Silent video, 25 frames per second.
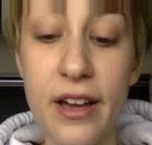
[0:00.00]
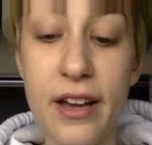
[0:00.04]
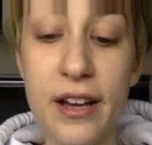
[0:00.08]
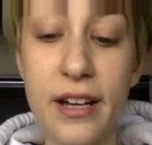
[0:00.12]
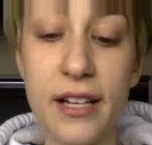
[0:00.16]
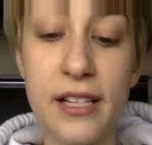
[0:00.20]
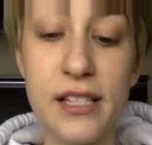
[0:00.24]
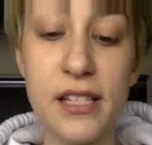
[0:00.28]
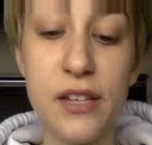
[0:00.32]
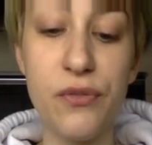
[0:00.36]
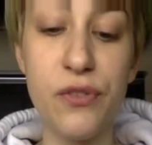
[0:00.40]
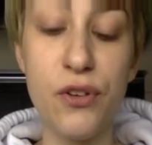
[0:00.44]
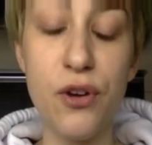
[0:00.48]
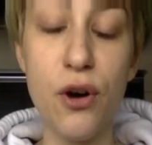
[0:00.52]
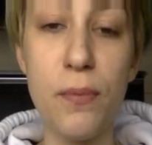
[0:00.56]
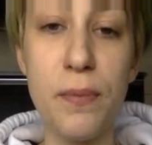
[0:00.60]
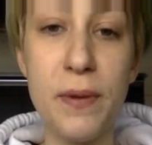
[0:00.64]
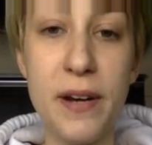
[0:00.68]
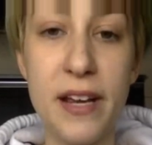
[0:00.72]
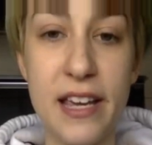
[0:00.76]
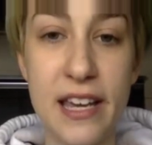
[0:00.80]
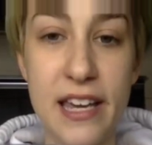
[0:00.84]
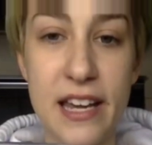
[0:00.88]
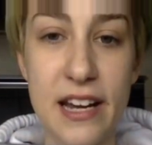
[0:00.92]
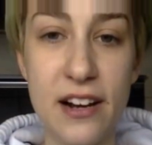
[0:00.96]
Because if you open
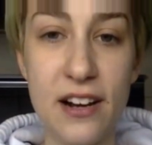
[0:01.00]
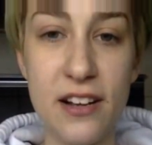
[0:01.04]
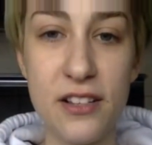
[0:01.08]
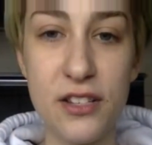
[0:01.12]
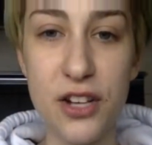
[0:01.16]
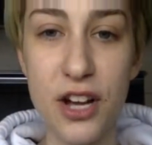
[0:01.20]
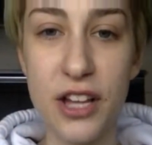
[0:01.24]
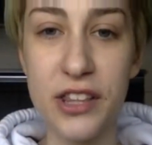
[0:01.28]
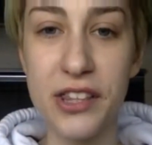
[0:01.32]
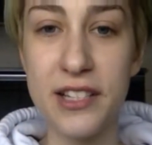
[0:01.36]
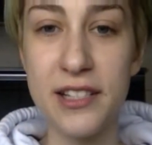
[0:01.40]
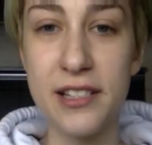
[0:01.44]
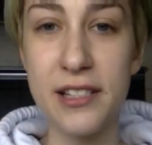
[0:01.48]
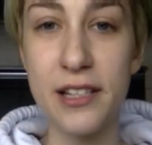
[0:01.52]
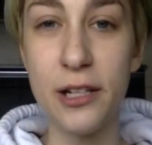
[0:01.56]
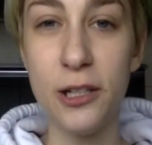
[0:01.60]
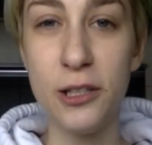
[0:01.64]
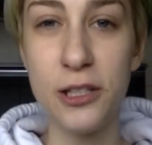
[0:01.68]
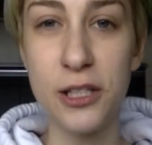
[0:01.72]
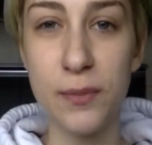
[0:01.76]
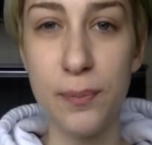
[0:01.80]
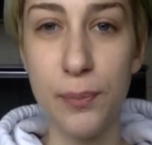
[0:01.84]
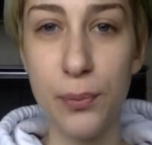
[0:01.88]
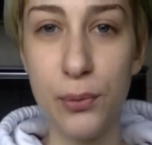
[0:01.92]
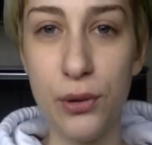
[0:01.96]
it here, it's got this
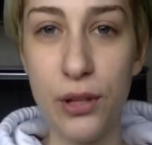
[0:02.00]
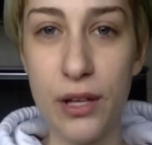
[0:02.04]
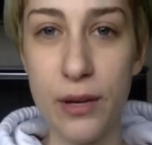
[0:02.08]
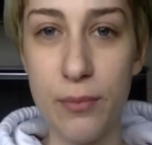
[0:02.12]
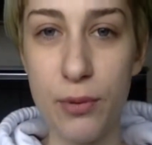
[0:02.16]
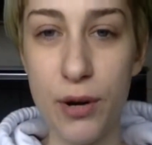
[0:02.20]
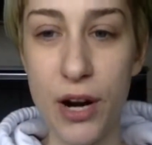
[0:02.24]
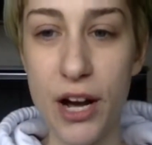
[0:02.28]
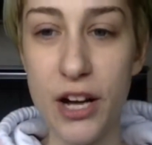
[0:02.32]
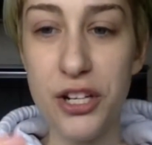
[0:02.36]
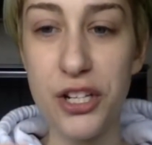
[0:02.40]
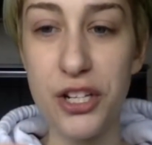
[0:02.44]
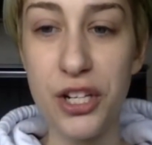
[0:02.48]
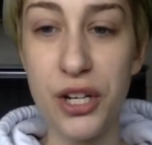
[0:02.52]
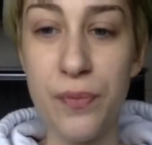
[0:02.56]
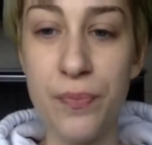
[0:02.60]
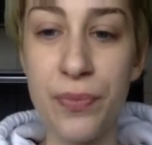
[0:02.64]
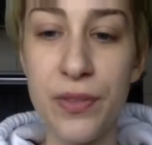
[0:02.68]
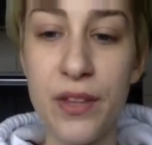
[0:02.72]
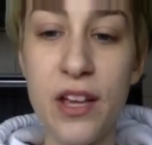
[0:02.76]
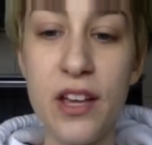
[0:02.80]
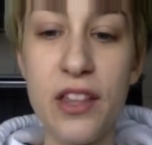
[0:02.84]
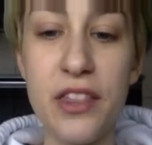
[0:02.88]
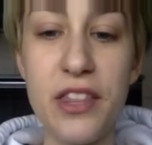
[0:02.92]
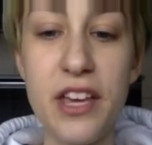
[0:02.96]
little spoolie brush.
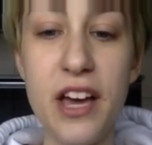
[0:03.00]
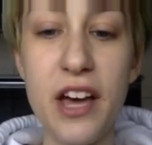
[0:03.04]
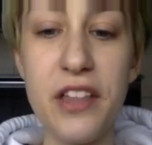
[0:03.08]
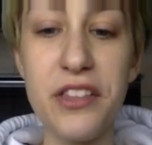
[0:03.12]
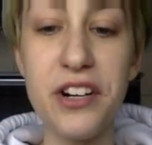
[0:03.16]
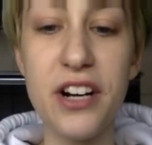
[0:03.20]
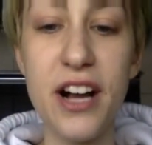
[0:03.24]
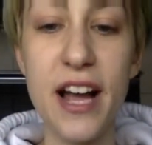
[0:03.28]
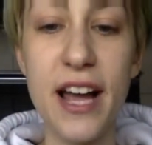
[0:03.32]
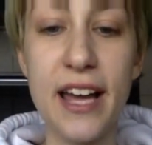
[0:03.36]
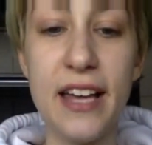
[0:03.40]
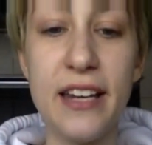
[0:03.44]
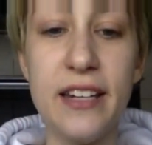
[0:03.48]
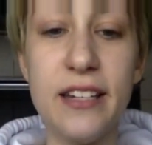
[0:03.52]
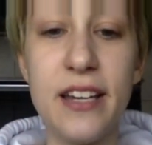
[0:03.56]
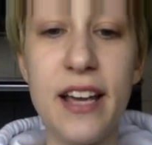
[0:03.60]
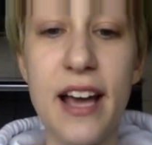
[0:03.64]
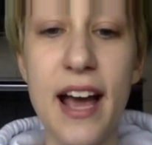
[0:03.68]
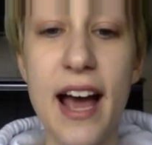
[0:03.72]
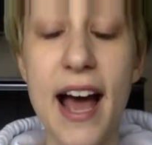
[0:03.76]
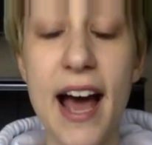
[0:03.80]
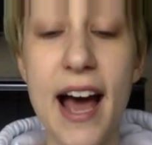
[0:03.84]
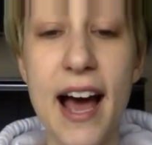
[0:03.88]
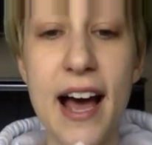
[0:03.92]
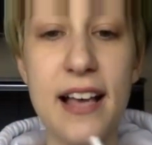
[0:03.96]
The other end
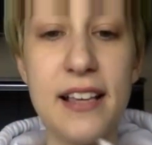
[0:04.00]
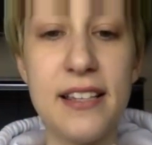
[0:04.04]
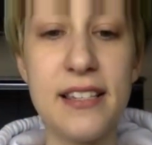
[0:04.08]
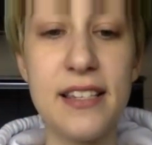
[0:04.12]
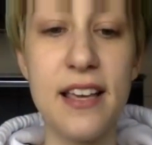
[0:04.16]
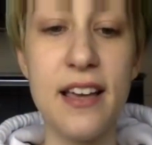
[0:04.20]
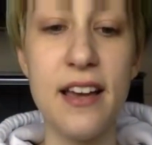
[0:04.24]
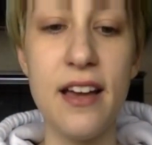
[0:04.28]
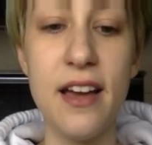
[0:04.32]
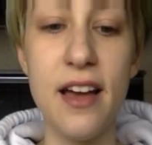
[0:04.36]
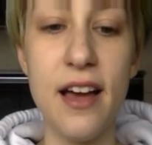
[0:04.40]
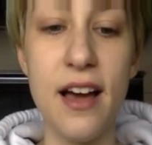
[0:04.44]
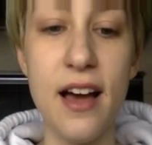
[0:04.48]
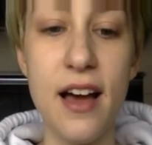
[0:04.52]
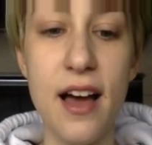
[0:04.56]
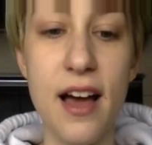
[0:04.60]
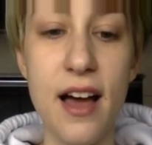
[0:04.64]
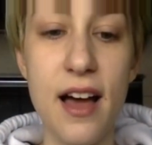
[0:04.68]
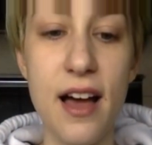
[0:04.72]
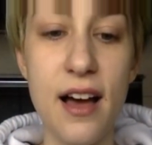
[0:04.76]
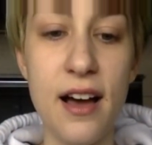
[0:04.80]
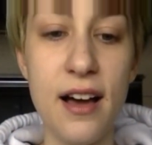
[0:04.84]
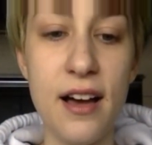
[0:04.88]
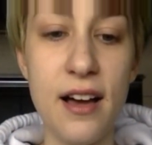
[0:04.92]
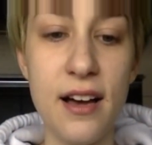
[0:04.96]
has
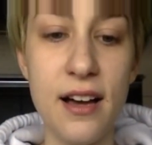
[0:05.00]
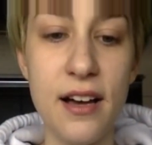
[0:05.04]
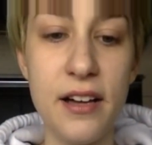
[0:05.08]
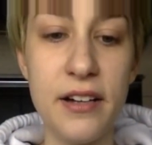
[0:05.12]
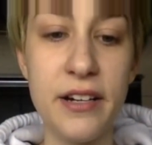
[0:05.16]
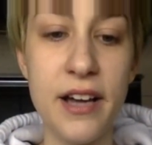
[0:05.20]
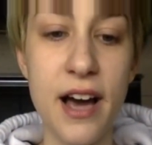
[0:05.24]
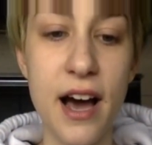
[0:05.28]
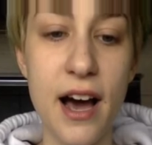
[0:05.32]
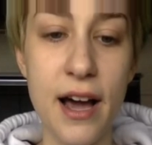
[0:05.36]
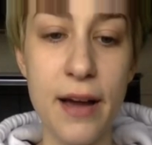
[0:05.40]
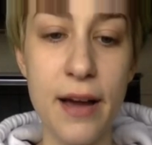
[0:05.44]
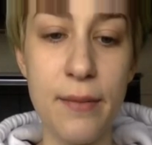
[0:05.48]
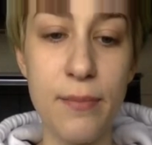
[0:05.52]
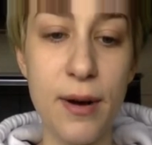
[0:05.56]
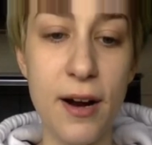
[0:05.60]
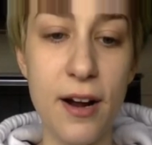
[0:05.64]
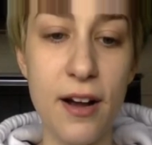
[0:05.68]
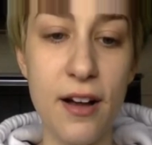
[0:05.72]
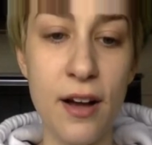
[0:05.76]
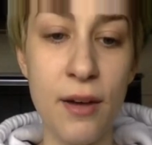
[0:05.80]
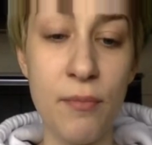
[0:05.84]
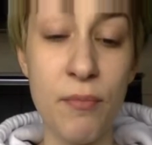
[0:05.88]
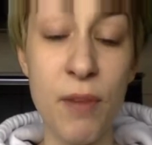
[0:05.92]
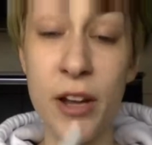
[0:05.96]
an
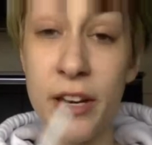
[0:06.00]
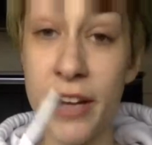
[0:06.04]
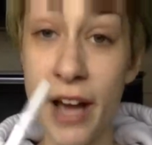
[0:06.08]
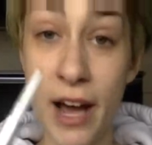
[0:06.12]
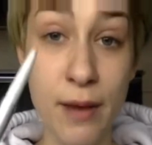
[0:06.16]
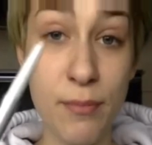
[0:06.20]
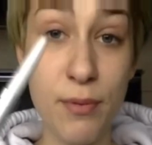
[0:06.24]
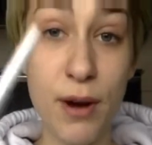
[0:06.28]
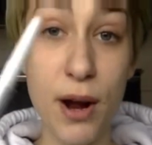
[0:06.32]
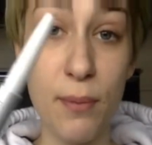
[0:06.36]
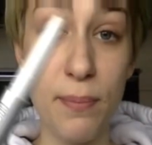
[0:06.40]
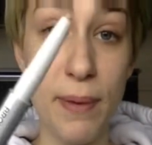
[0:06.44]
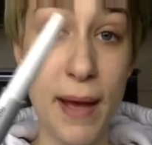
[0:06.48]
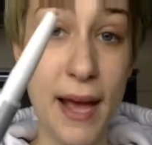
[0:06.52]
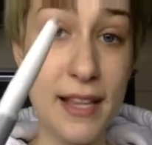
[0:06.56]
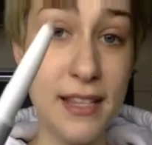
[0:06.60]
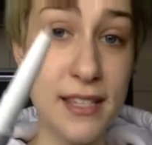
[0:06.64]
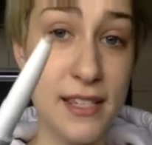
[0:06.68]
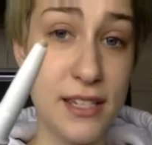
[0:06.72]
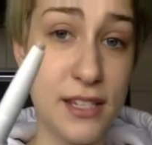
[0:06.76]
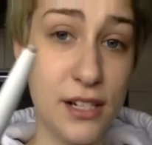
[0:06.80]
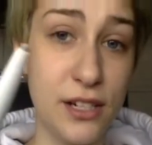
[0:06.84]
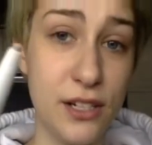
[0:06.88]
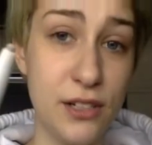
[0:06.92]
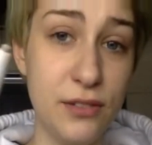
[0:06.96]
eyebrow
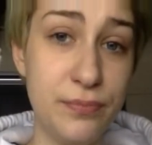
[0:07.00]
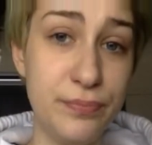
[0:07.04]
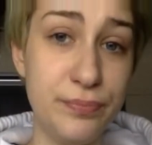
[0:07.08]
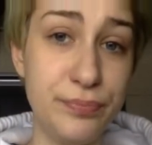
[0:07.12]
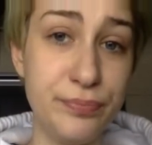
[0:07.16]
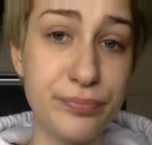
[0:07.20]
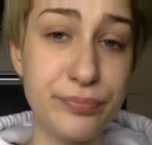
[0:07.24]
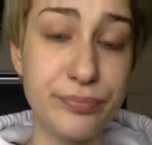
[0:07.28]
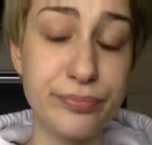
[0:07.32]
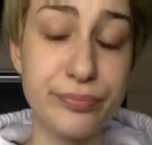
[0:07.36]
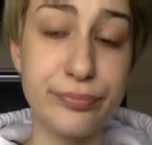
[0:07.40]
pencil,